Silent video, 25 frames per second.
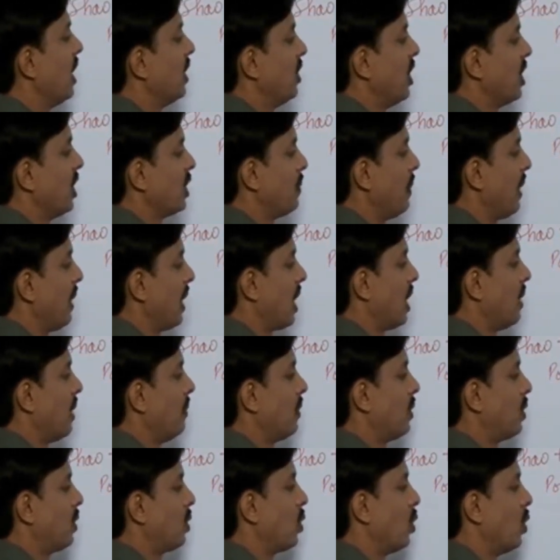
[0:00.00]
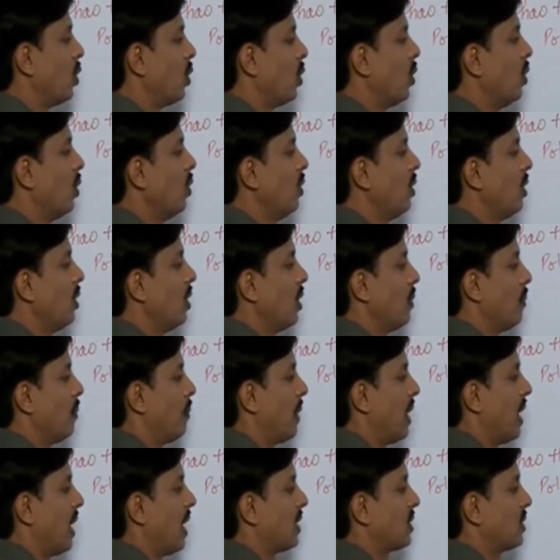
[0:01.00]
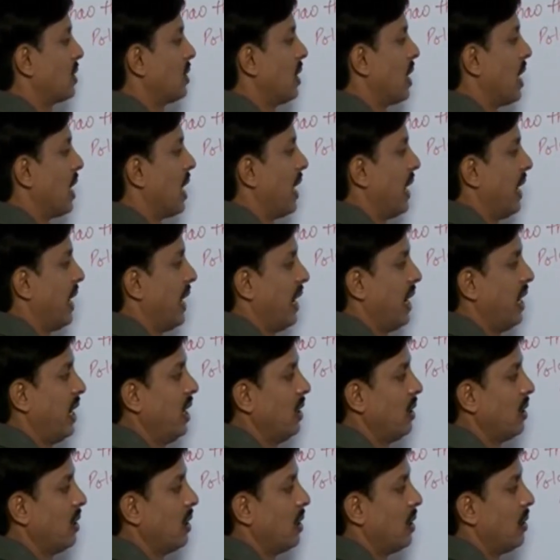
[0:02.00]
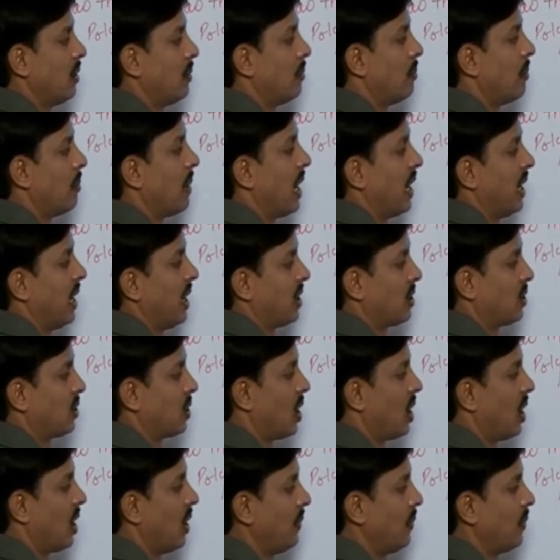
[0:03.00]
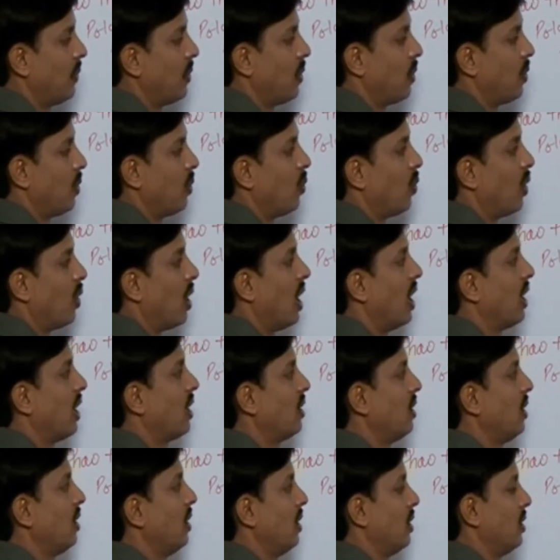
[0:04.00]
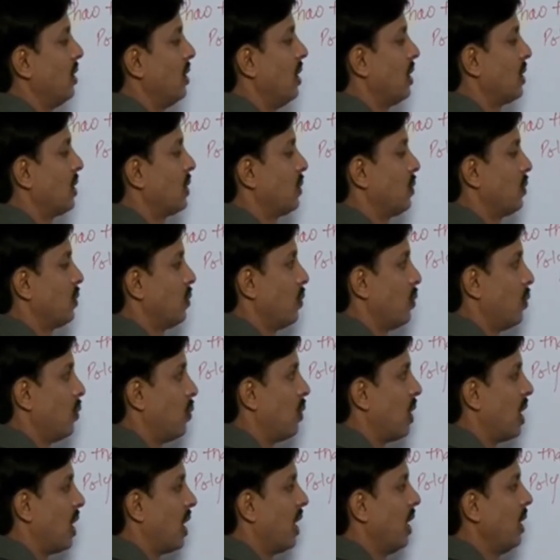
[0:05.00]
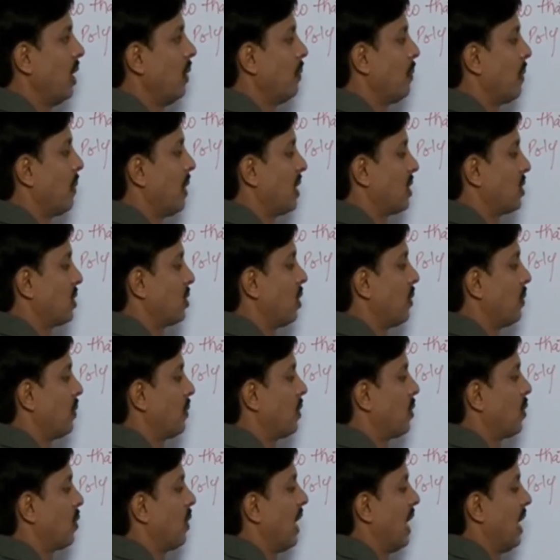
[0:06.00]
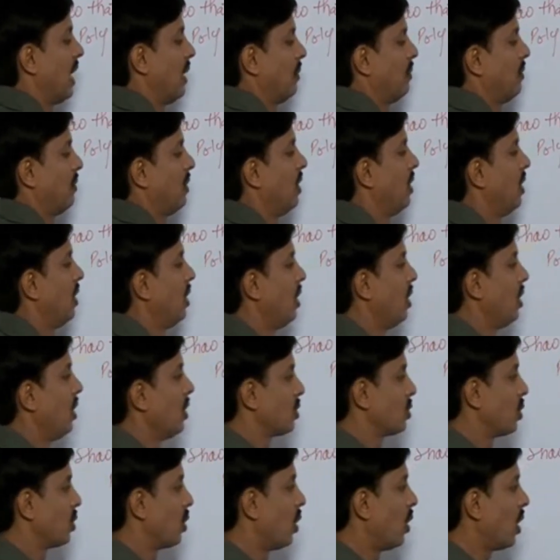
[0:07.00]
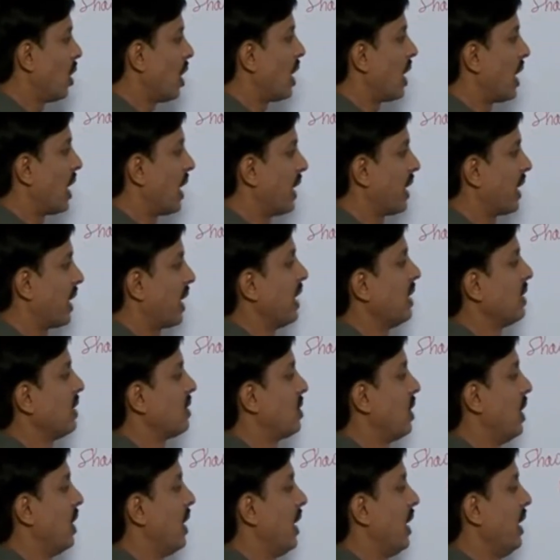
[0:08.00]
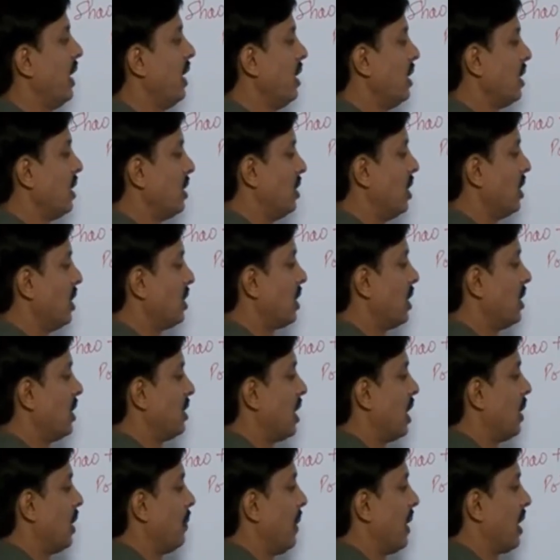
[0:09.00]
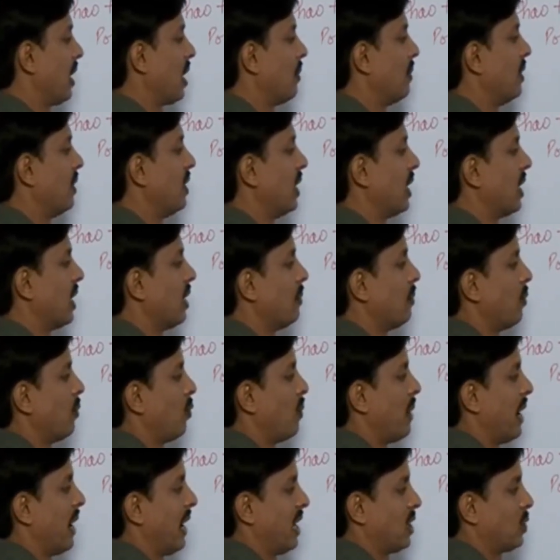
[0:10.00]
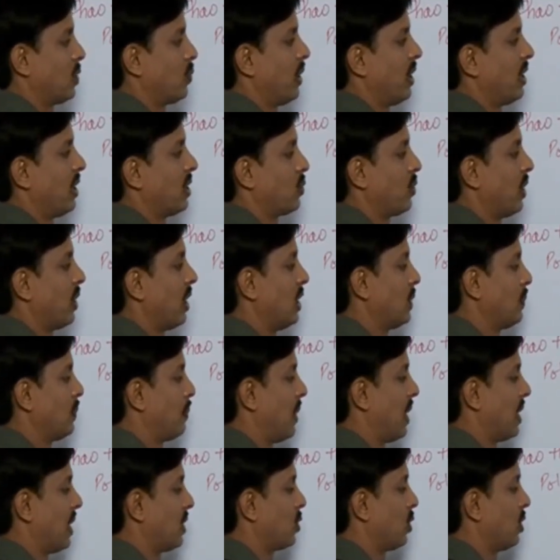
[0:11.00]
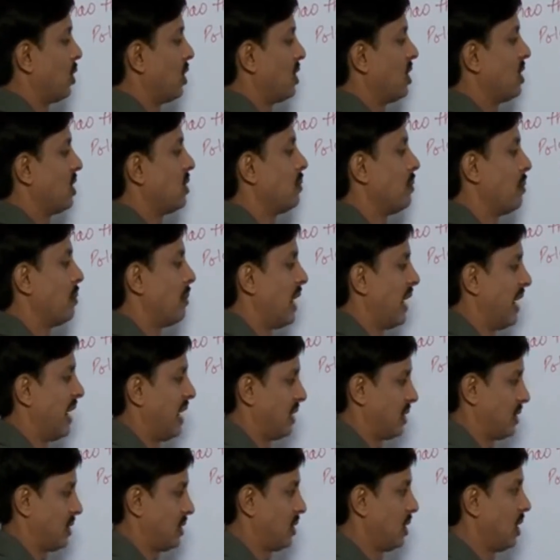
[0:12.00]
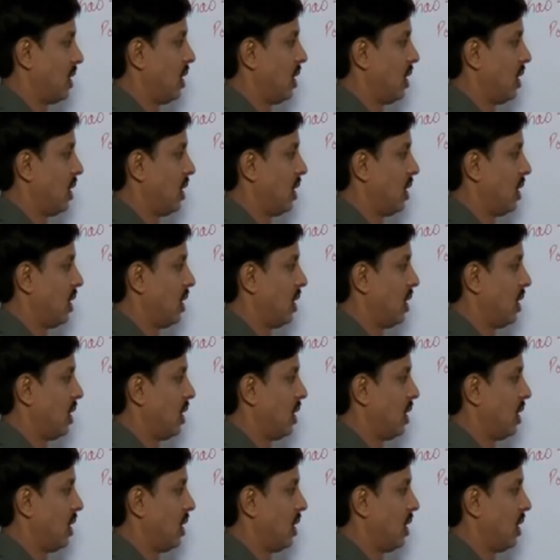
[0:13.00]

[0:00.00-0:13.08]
This becomes 2 plus 9 minus of what? This 1 plus of 12. So I can say this result become here minus 1 square is plus, so this is minus.